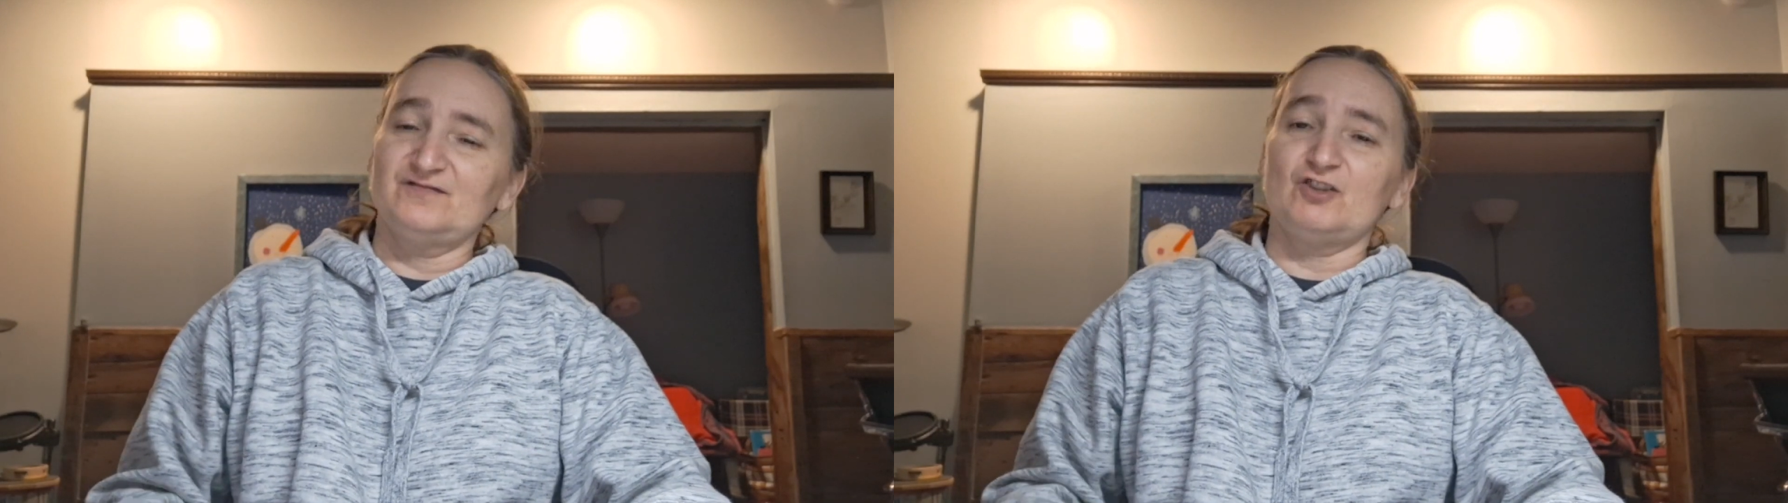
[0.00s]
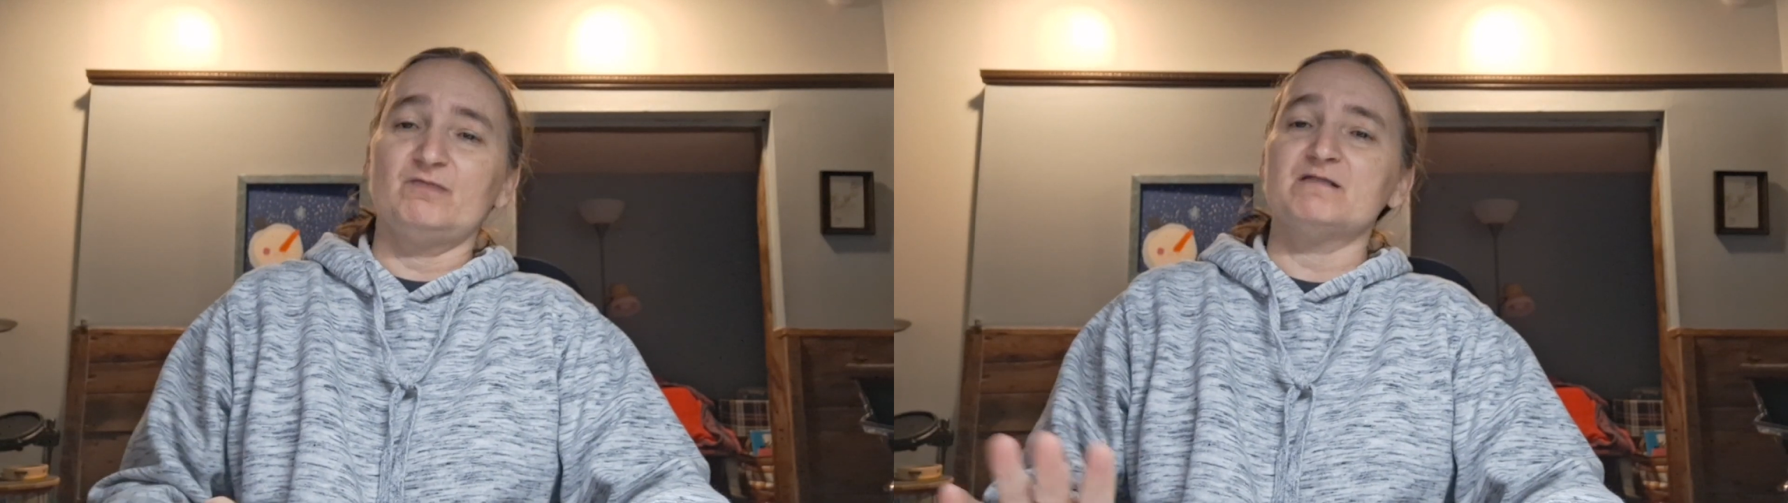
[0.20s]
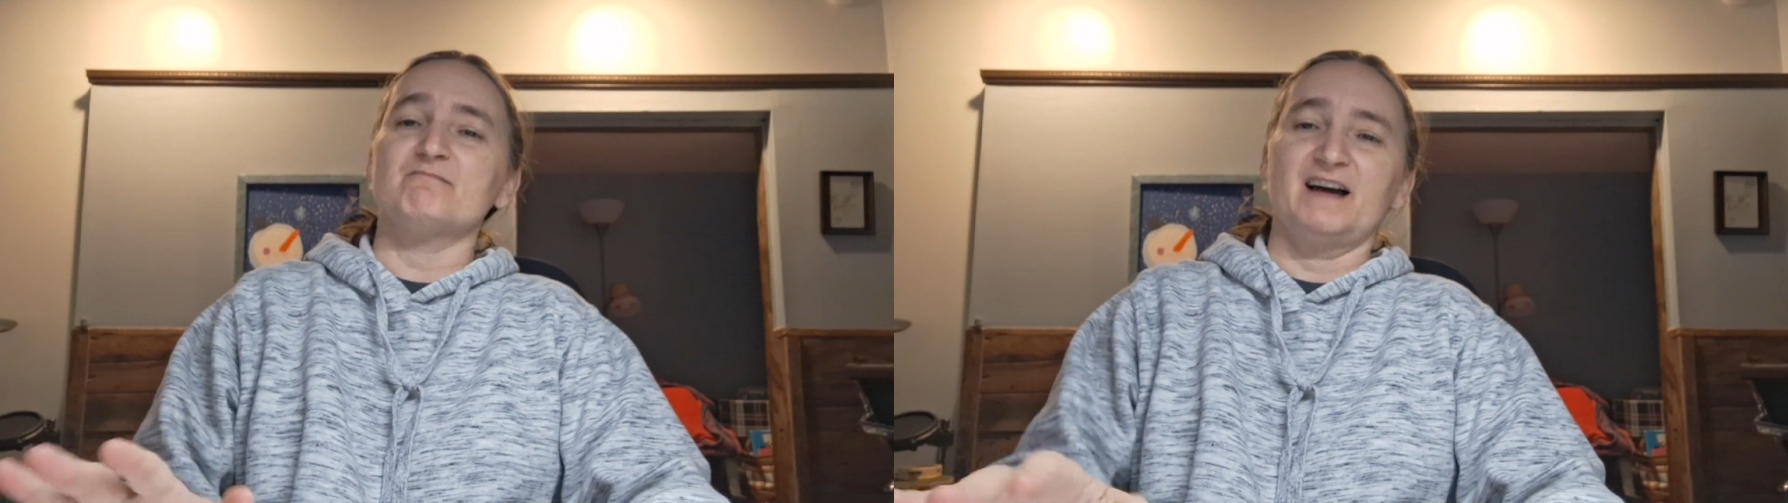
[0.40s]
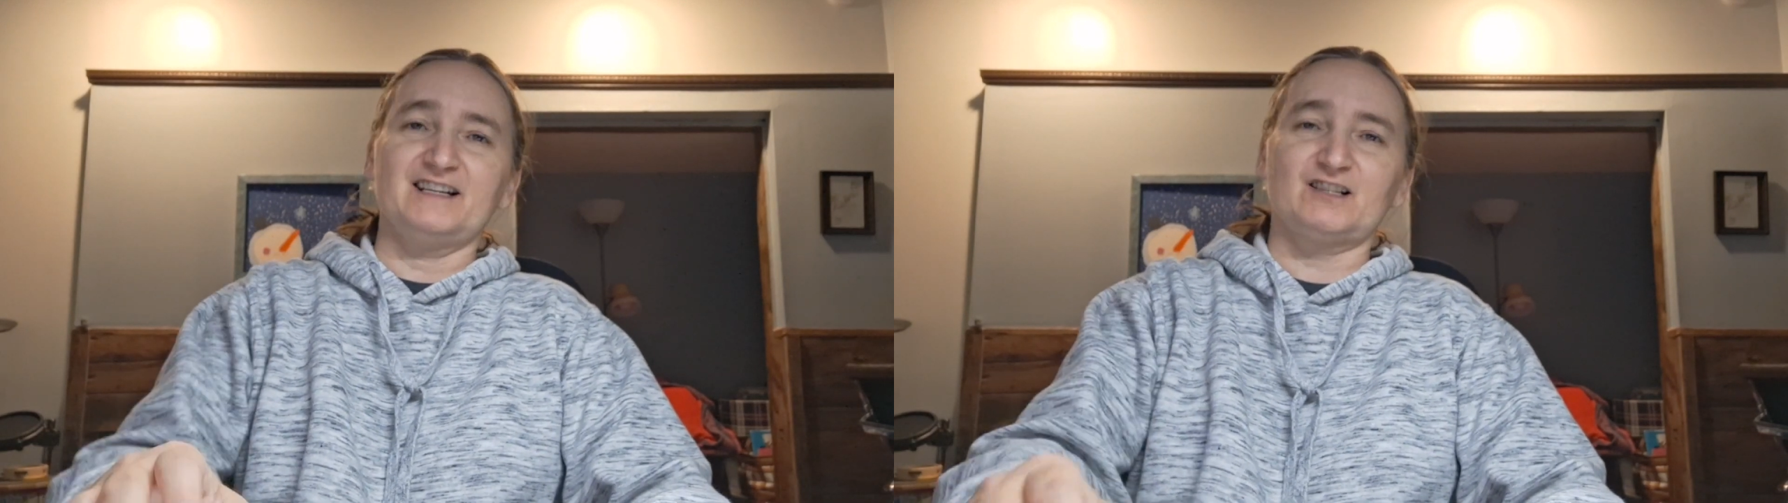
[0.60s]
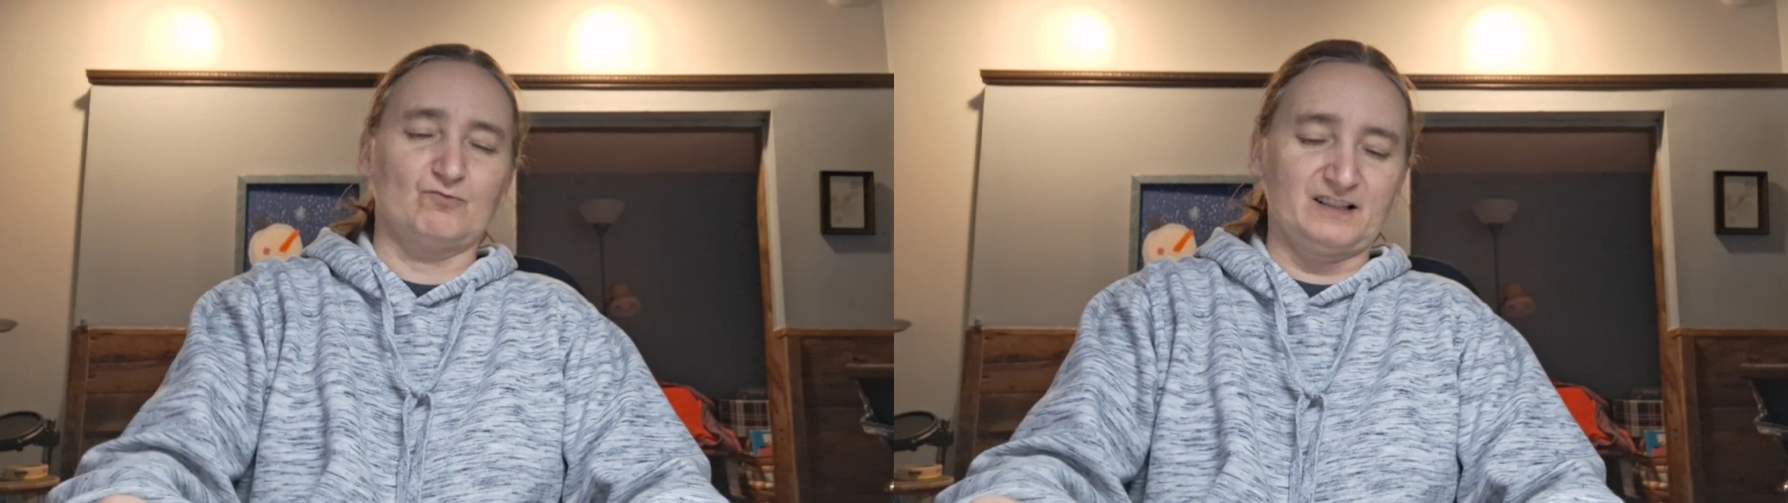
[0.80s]
You'd be
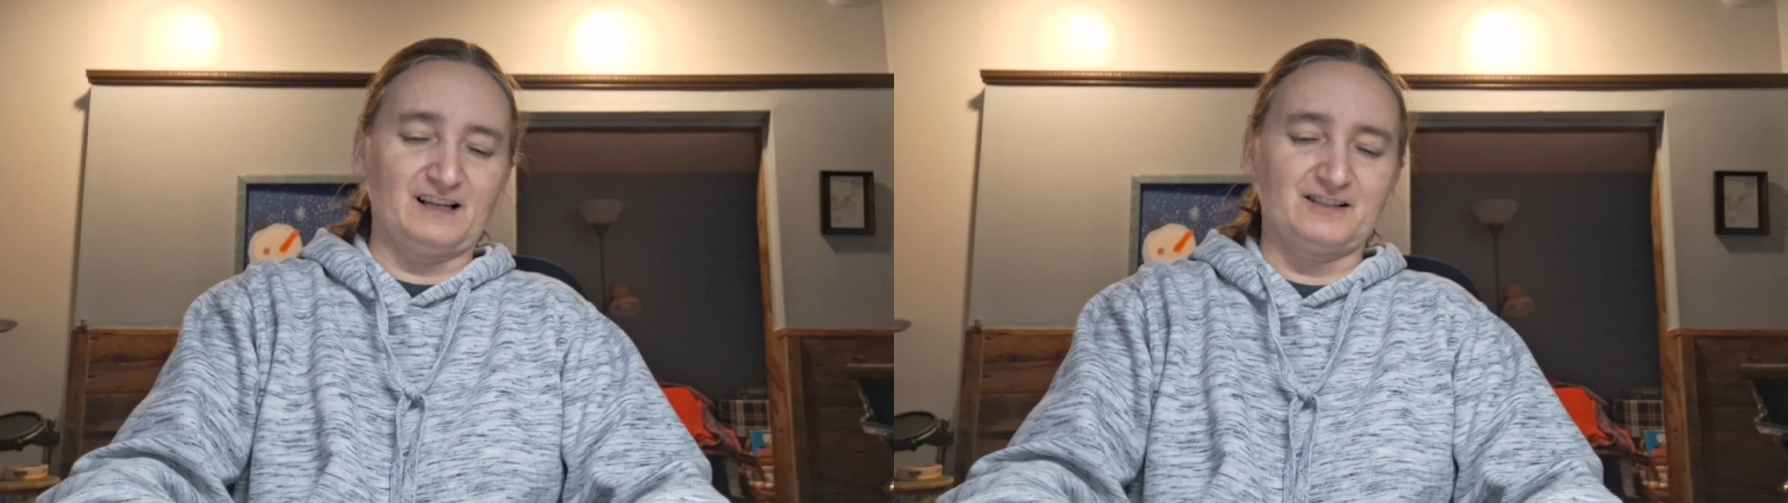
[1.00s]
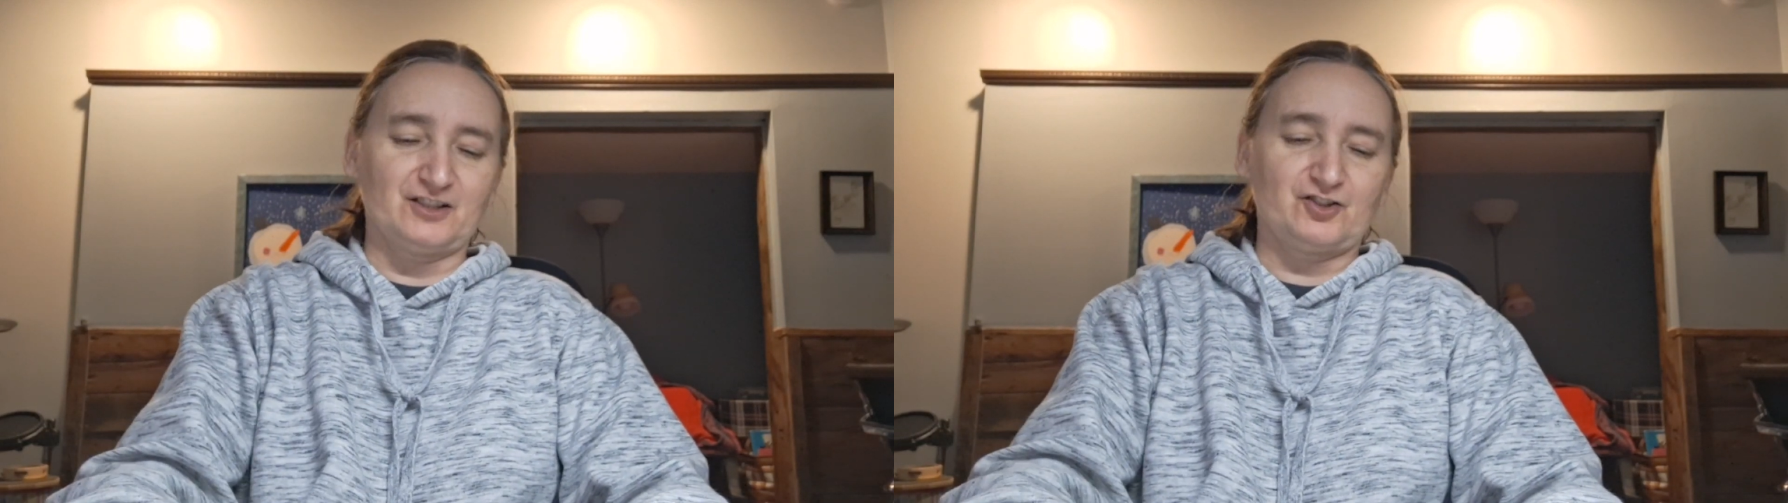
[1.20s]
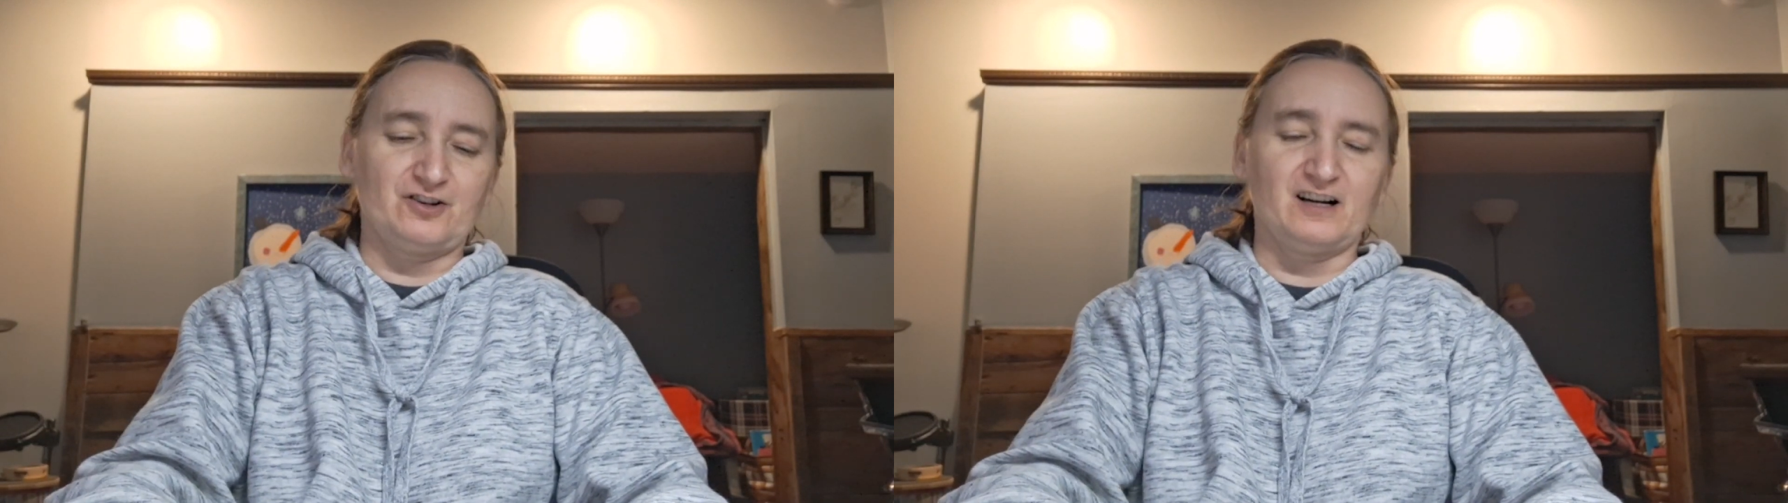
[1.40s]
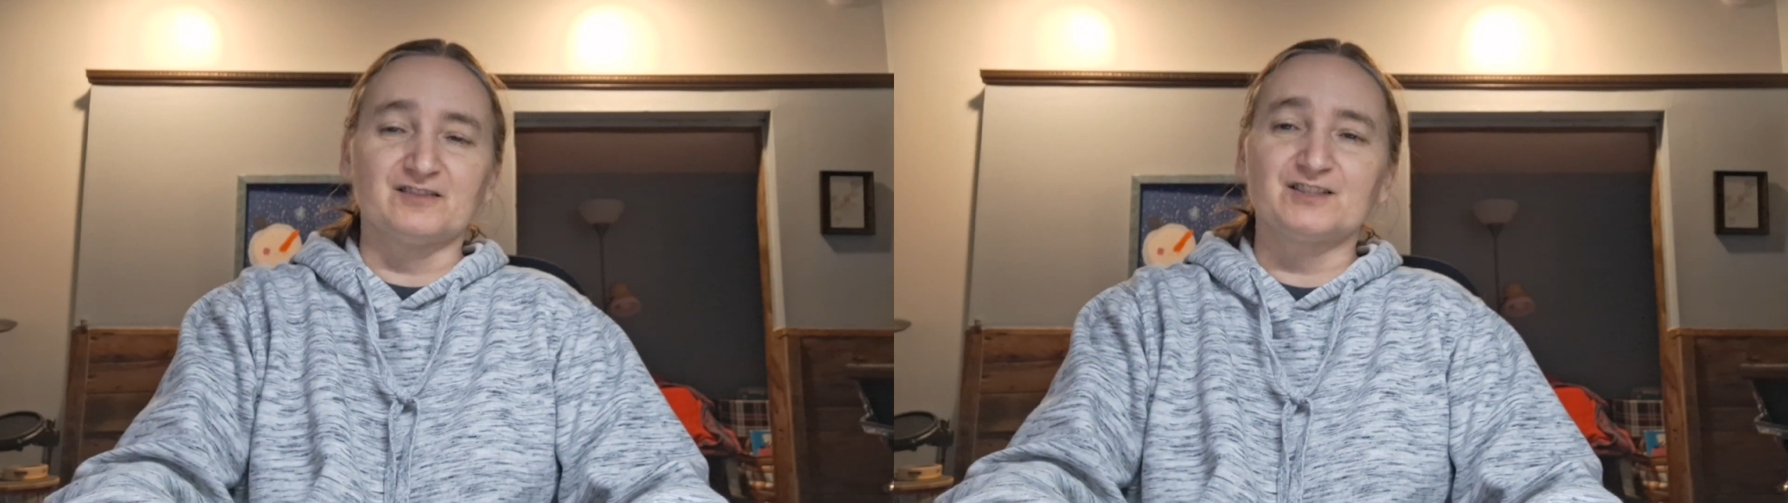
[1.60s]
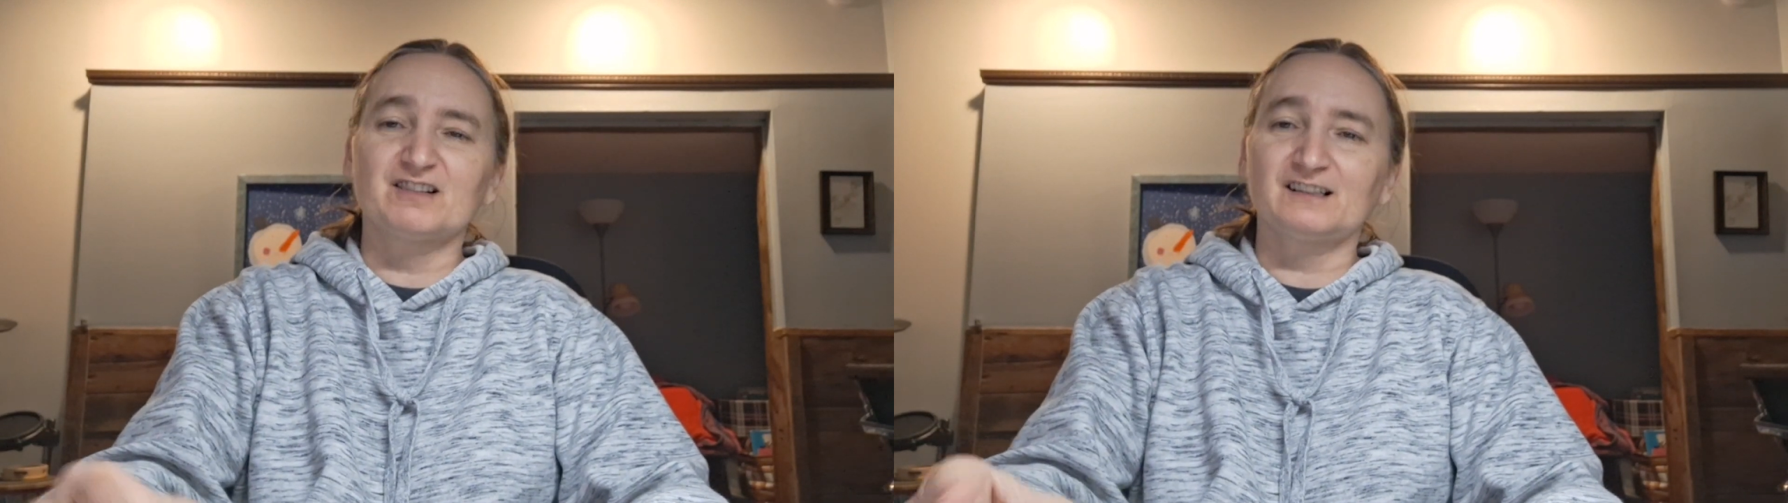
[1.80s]
amazed at what that does to your
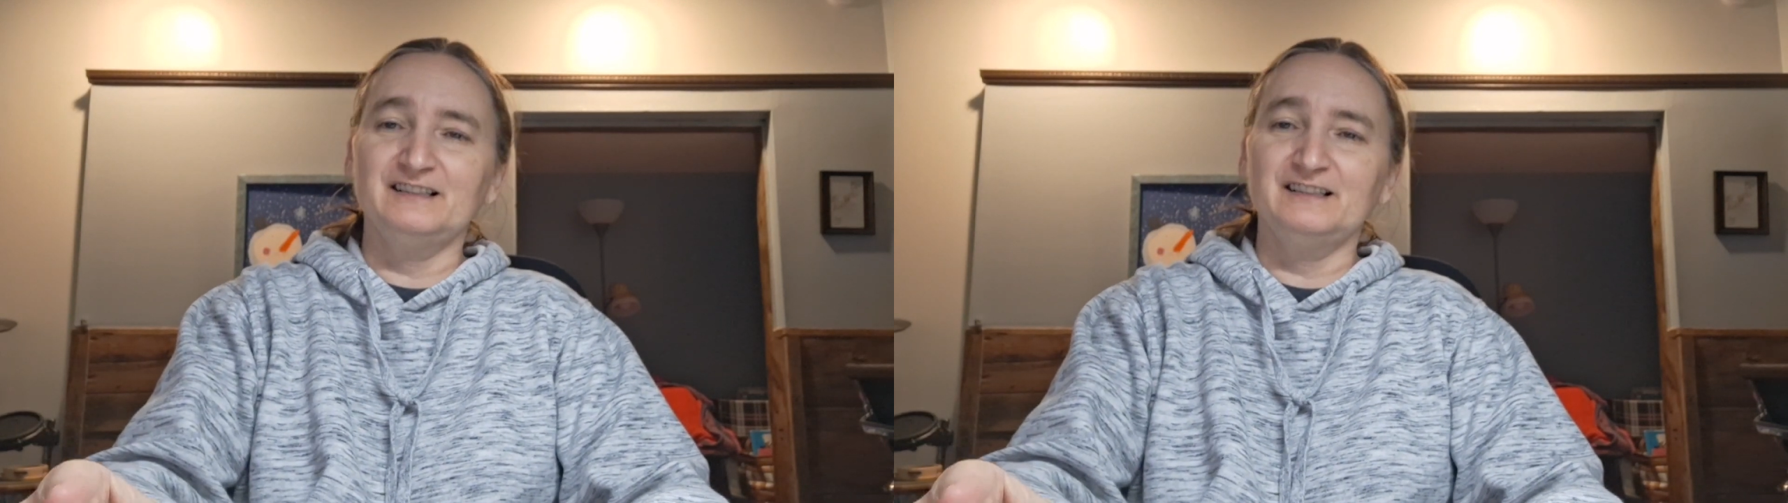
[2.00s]
house.